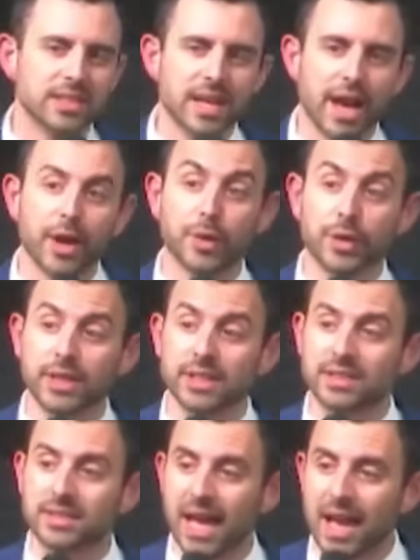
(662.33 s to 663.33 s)
that
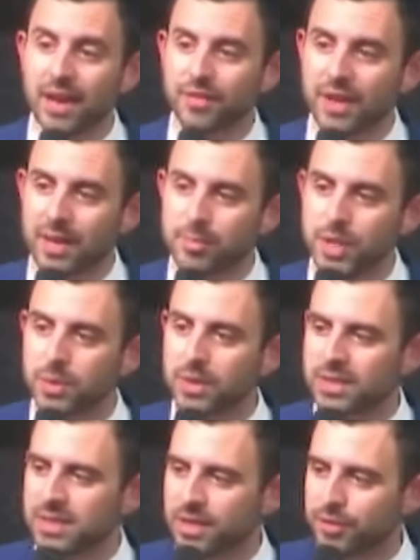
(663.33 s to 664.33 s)
terrorists have
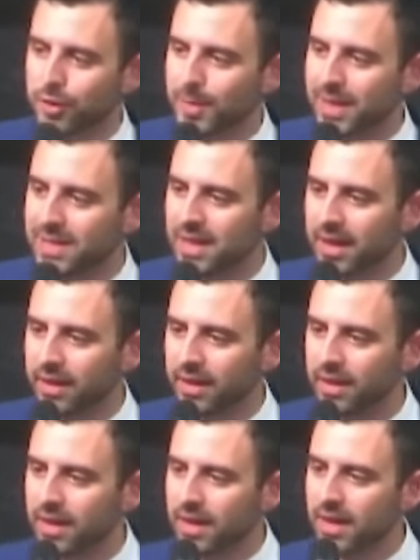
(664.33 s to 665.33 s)
immunity from
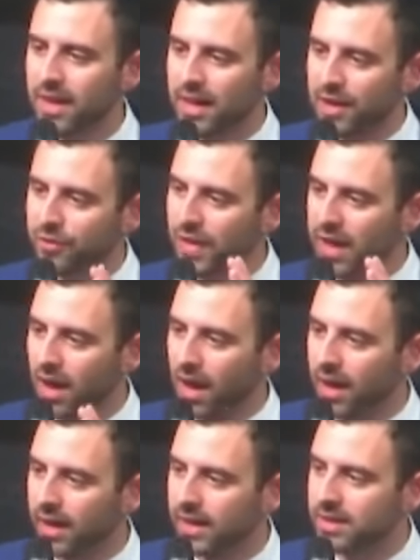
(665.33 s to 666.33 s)
attack if they
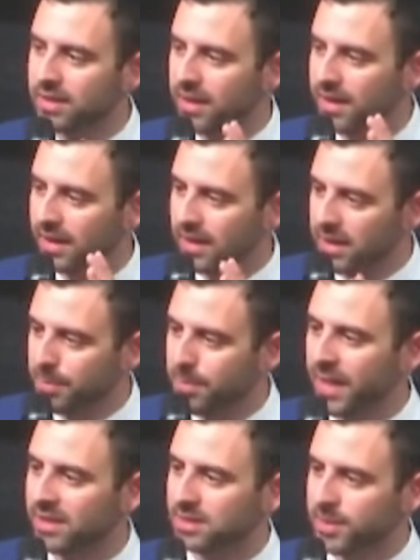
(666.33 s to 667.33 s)
hide in the
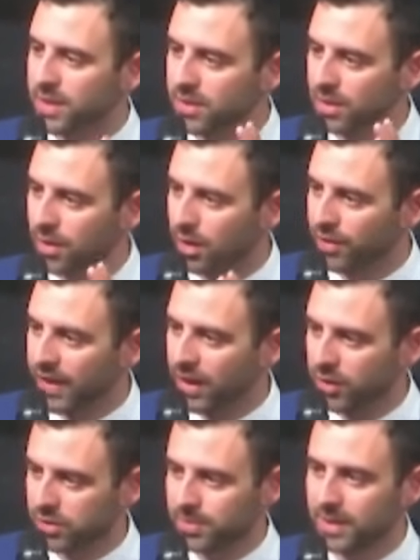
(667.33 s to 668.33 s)
basement of a
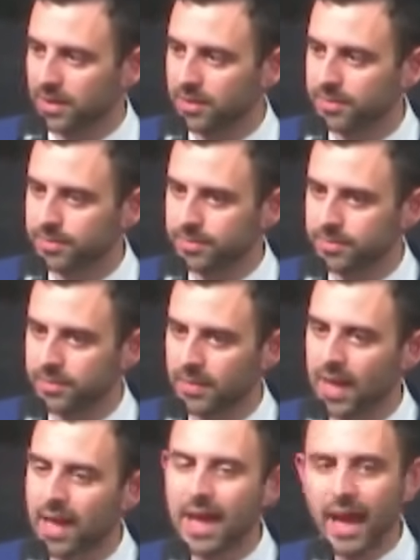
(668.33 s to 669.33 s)
hospital.
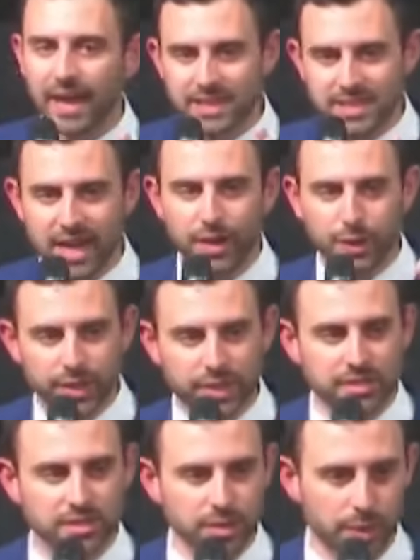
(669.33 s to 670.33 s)
And
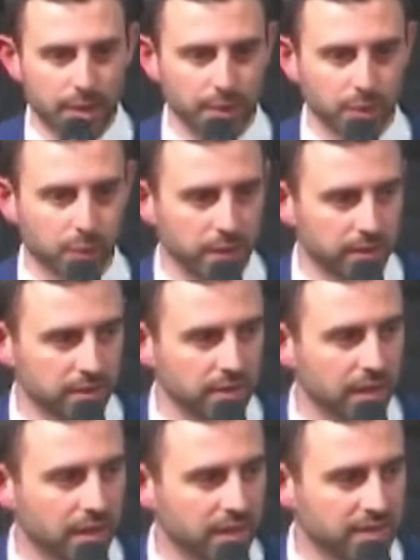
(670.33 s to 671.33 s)
terrorists around the
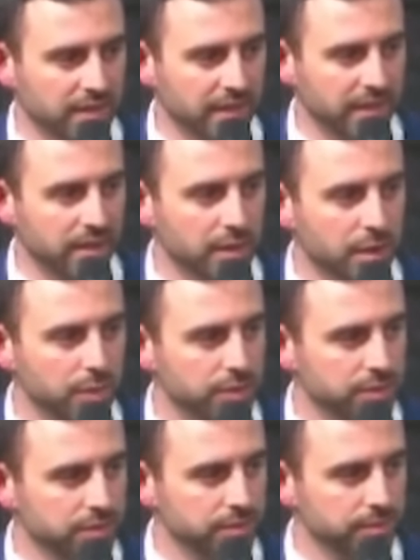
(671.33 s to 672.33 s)
world are taking
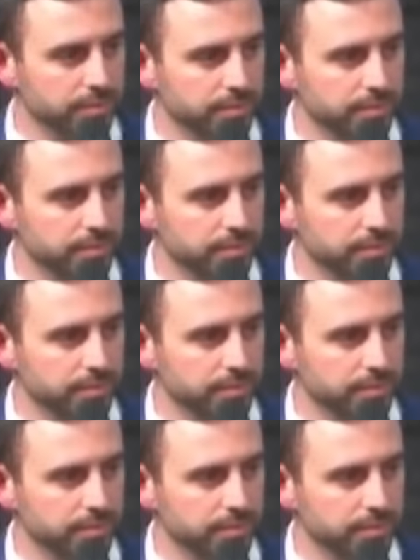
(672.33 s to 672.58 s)
notes,